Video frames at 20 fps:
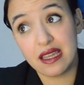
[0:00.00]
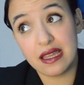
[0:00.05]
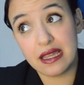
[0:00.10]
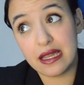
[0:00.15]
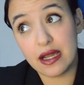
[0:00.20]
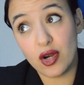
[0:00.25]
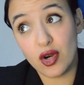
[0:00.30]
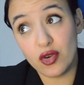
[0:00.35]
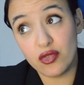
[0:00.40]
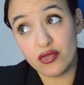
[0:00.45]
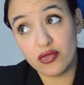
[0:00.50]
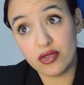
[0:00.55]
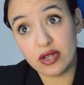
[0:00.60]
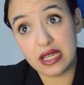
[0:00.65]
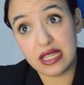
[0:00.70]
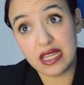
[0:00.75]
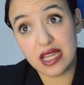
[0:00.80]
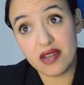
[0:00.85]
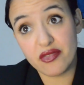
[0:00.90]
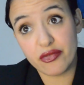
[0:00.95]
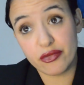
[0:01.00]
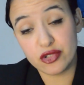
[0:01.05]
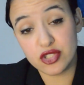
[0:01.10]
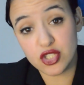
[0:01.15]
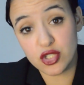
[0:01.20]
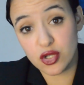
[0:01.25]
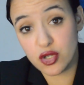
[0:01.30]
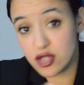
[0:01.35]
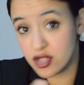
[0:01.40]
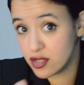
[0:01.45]
of enough
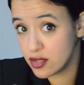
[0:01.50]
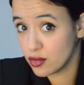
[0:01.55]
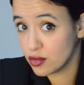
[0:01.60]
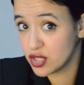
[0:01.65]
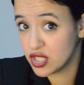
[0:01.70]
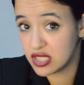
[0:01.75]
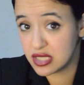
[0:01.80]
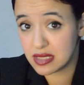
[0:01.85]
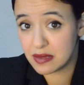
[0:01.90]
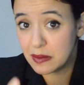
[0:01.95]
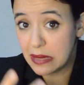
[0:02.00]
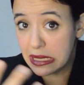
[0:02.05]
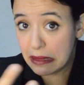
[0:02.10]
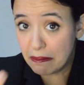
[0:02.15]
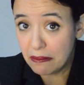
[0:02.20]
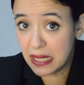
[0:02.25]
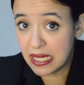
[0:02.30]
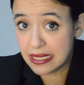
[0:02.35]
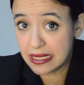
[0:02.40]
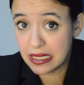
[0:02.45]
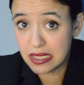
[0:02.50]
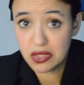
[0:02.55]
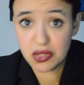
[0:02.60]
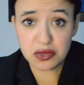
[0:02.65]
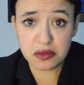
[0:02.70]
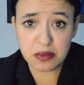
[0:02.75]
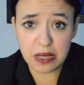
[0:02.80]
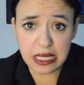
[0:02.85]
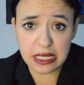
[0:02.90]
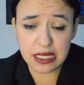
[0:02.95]
resources, which is money, your
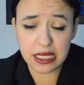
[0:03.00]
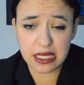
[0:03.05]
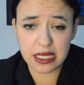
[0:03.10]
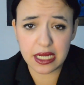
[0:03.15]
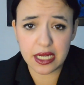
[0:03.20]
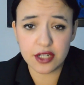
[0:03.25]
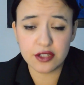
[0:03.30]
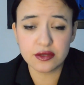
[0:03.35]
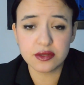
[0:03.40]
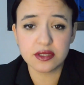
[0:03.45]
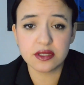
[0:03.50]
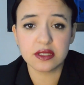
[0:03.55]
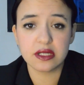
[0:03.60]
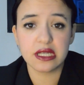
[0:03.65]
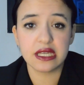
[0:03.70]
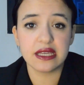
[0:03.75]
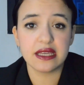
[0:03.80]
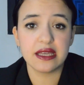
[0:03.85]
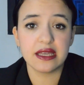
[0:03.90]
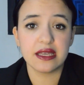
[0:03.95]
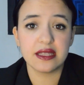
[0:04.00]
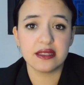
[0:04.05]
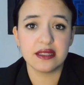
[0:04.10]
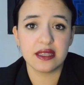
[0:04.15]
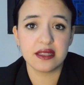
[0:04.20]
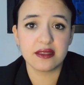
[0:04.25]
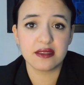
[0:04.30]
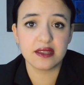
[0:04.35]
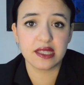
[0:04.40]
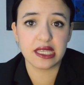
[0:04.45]
bank account,
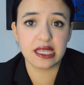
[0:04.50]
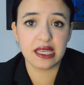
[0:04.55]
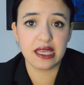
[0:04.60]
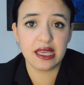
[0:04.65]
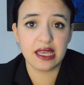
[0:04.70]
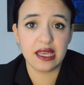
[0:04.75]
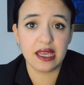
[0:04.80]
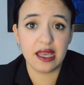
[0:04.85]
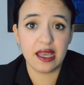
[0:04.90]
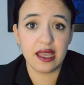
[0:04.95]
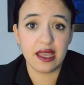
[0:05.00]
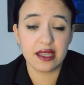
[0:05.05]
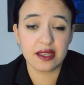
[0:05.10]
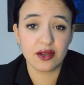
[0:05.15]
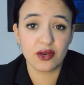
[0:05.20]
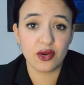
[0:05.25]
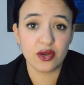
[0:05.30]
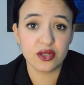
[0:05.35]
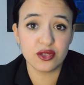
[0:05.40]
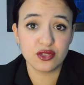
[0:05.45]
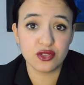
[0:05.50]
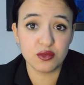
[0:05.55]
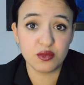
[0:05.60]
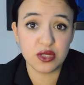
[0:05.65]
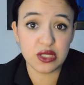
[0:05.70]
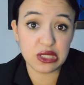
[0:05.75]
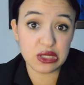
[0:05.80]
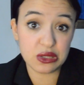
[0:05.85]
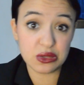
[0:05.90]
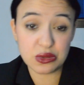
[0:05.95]
that going to
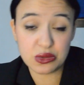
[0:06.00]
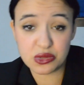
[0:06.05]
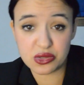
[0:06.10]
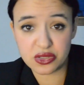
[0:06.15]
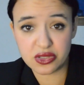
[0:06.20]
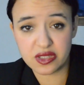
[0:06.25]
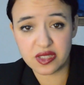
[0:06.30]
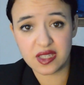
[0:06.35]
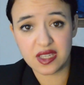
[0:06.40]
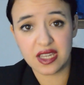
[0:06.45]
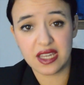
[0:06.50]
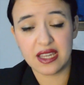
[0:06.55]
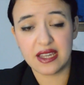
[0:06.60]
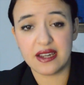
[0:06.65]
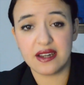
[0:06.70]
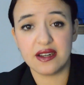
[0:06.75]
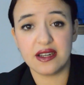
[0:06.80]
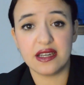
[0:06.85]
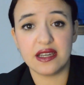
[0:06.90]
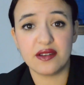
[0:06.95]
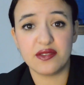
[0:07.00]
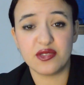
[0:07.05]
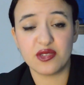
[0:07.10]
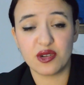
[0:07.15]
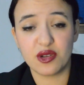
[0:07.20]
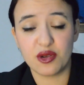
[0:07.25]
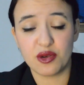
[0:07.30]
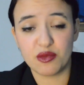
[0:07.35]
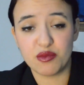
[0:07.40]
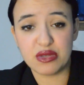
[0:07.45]
be used for
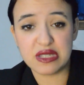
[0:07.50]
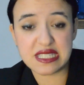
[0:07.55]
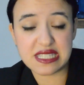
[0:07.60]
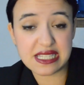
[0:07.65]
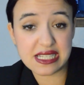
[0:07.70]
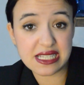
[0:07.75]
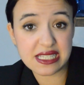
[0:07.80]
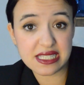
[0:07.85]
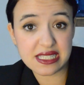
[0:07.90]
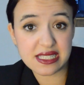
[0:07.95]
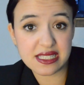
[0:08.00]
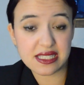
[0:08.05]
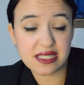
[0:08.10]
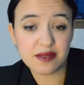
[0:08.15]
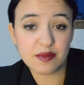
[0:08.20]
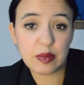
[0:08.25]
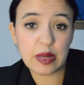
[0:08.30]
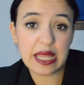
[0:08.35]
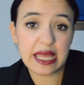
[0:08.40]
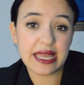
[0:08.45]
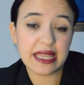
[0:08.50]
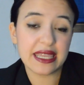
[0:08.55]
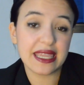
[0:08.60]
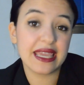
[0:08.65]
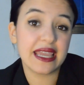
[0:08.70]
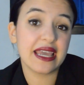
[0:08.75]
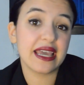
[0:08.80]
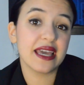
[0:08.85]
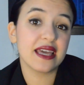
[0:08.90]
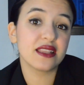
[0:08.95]
your business plan
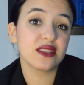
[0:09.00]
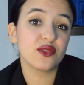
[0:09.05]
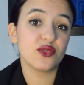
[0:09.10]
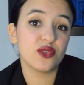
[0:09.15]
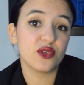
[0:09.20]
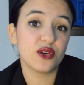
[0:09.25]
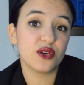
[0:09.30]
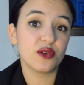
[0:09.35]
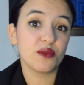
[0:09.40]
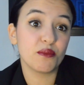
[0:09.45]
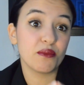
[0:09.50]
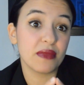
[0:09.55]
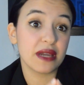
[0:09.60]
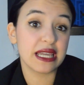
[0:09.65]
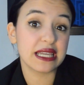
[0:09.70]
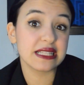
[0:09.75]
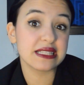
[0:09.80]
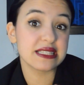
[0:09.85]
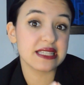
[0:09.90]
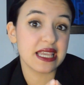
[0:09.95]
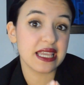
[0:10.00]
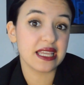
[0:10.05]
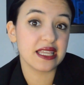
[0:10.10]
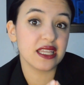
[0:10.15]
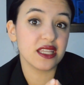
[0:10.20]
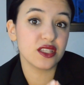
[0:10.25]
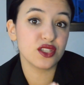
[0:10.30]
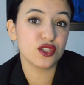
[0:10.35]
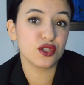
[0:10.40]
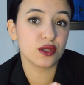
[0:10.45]
and for
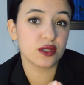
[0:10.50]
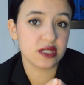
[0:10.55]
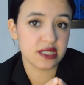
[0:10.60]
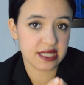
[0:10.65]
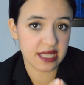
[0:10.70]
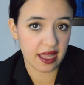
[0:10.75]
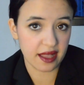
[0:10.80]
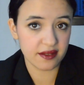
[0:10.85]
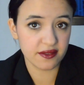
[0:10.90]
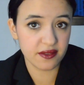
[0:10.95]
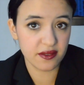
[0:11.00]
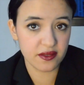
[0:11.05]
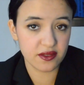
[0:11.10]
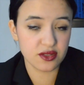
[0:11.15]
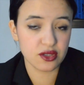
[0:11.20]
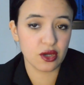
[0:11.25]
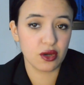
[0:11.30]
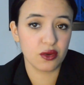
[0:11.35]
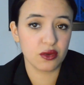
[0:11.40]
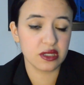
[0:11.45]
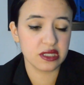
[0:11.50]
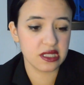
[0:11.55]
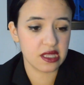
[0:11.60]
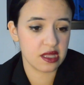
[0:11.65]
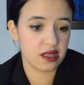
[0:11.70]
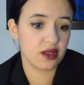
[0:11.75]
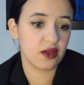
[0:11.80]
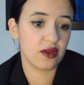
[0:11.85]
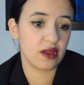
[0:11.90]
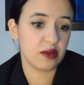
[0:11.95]
maintaining yourself. So
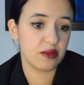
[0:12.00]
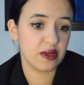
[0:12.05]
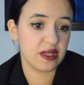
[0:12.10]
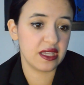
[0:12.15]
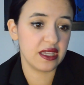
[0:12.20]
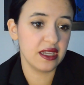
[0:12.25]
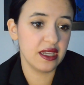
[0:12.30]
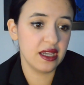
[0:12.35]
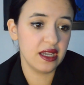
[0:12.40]
it's gonna be